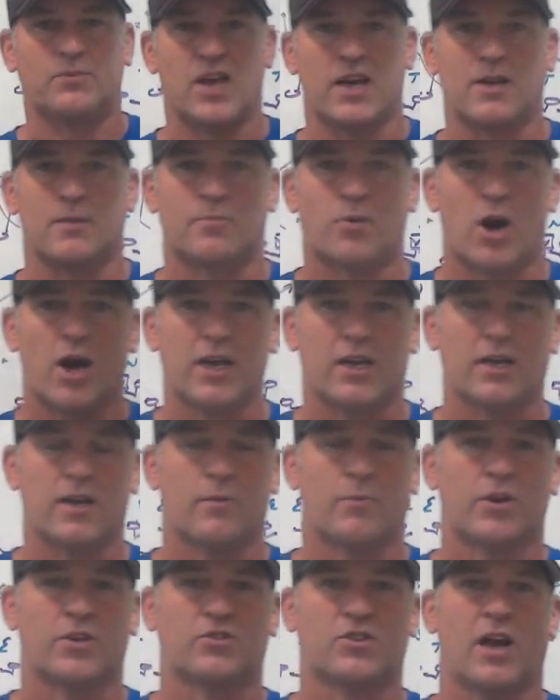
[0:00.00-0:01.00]
Take a break, and
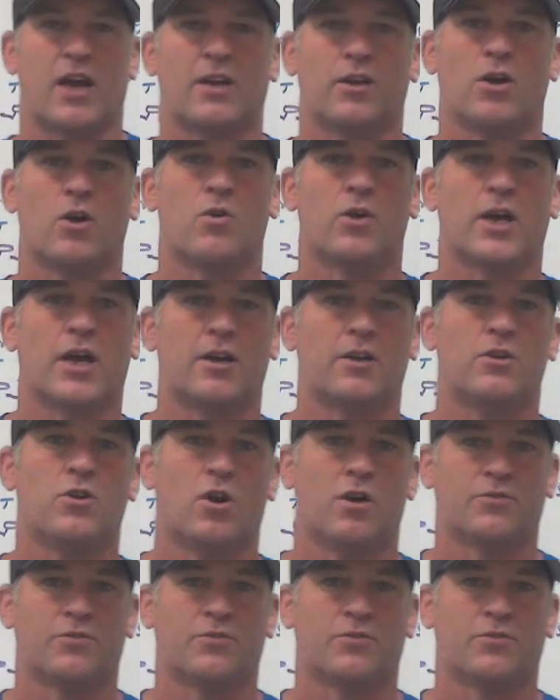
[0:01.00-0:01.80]
then when it's time to go again in the